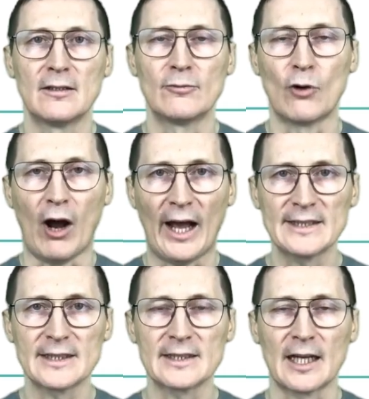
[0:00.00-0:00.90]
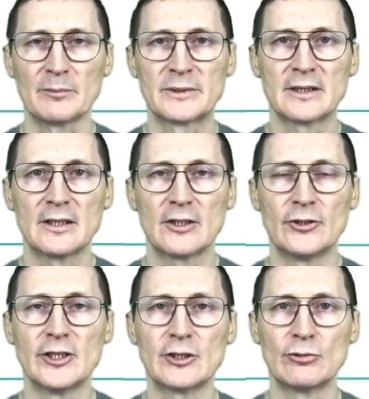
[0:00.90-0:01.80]
For other types, you
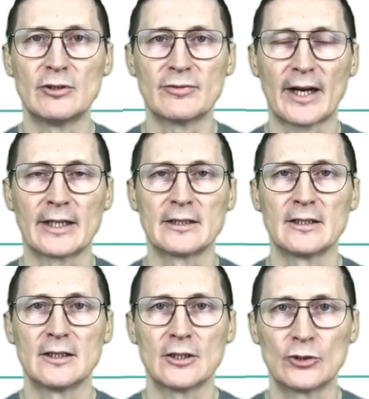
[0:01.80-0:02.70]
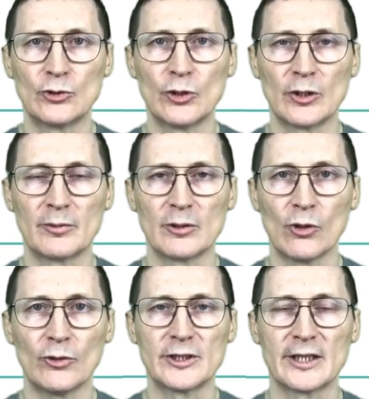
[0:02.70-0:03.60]
need to define Doer
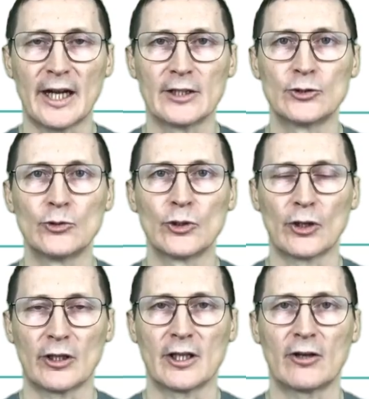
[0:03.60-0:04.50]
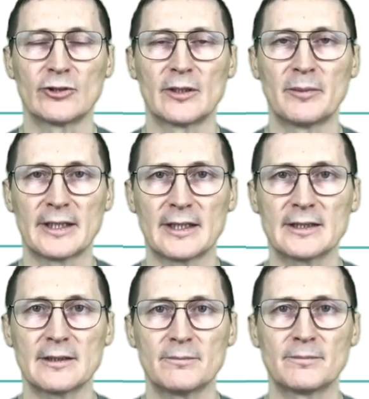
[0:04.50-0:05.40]
loader and Doer unloader methods.